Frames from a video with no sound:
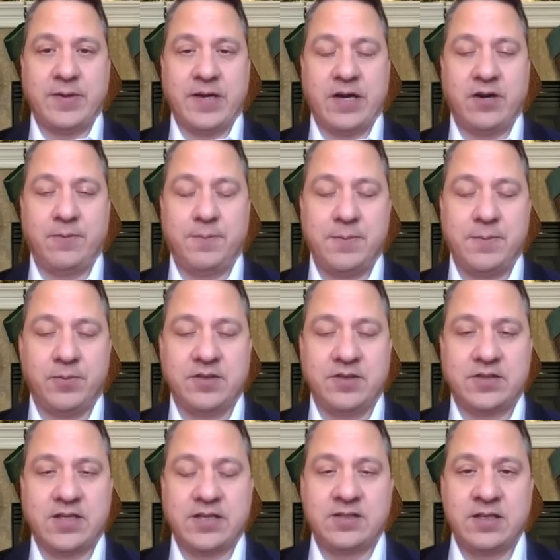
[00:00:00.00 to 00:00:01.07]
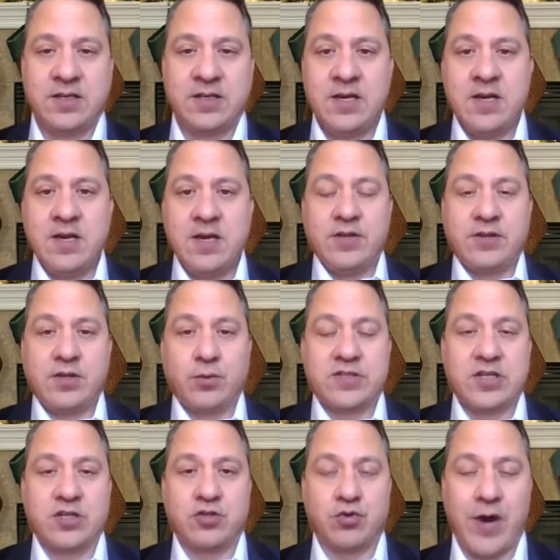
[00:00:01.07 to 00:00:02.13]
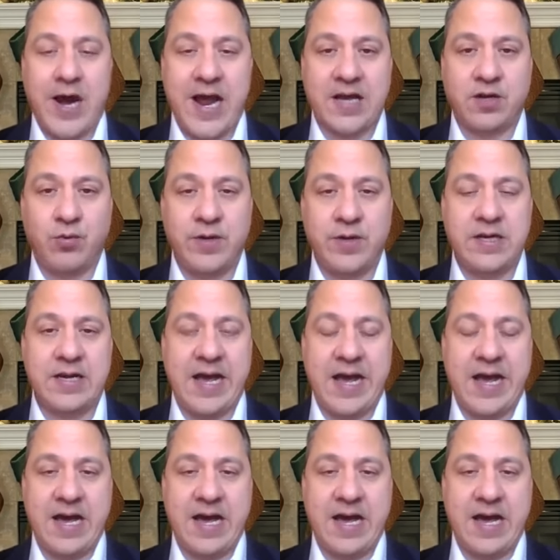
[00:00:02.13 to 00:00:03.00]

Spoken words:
but I heard people discussing that there was a drag queen